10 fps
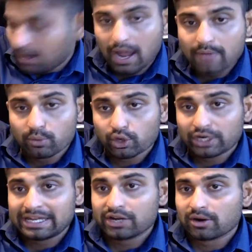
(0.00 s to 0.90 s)
and we're going
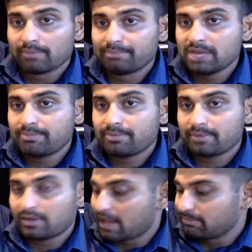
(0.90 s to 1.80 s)
to hear a beep,
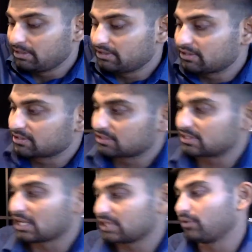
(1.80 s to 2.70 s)
and that means it's
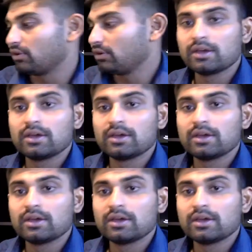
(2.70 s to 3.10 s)
successful.